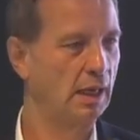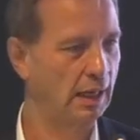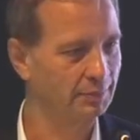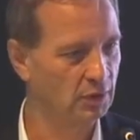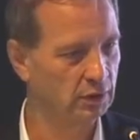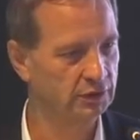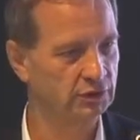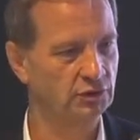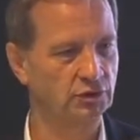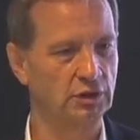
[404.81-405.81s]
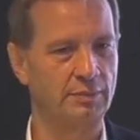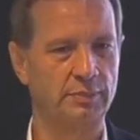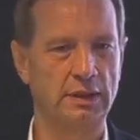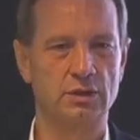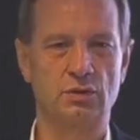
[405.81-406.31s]
I'm going to just
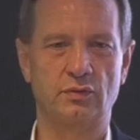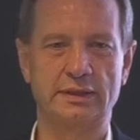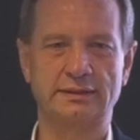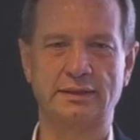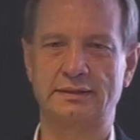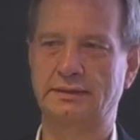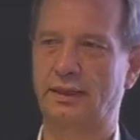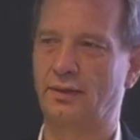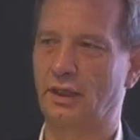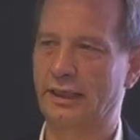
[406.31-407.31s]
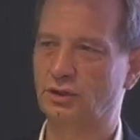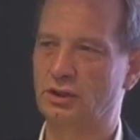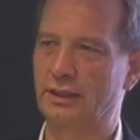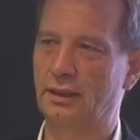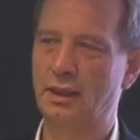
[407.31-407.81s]
jump into this and say they're
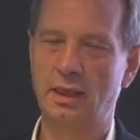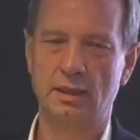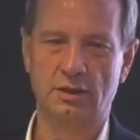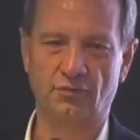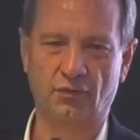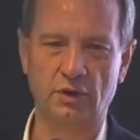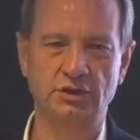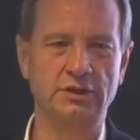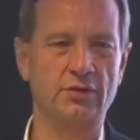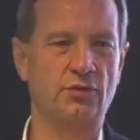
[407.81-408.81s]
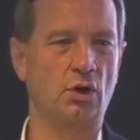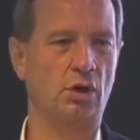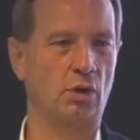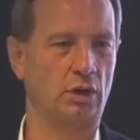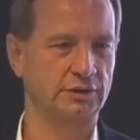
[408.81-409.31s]
actually the first and third
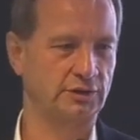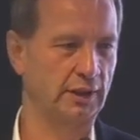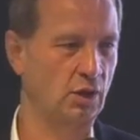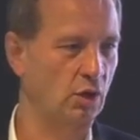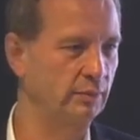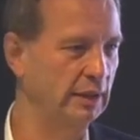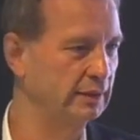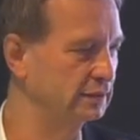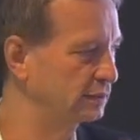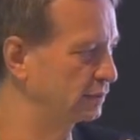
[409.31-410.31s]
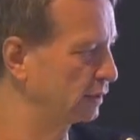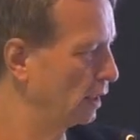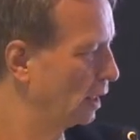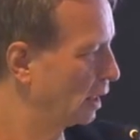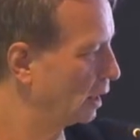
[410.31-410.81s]
largest economy. This is
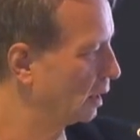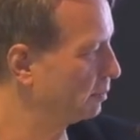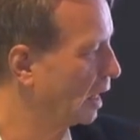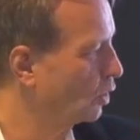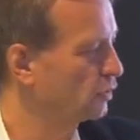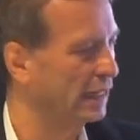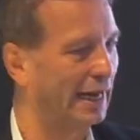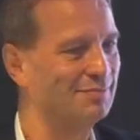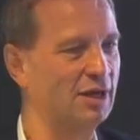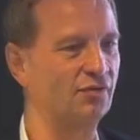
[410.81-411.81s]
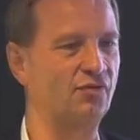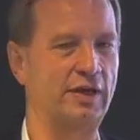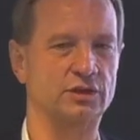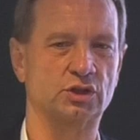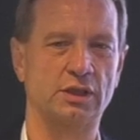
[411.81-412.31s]
how the IMF
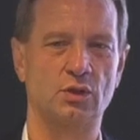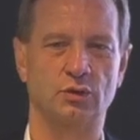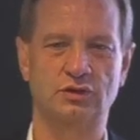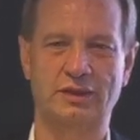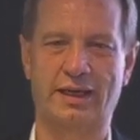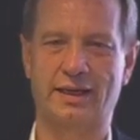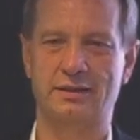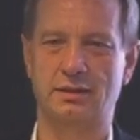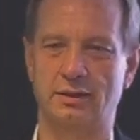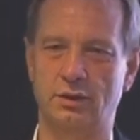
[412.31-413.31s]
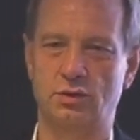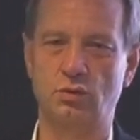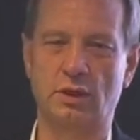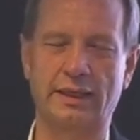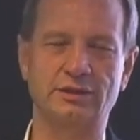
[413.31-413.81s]
actually looks at the
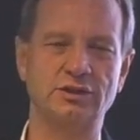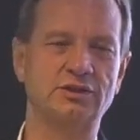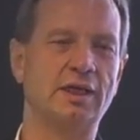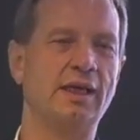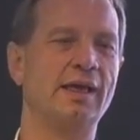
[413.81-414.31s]
two countries.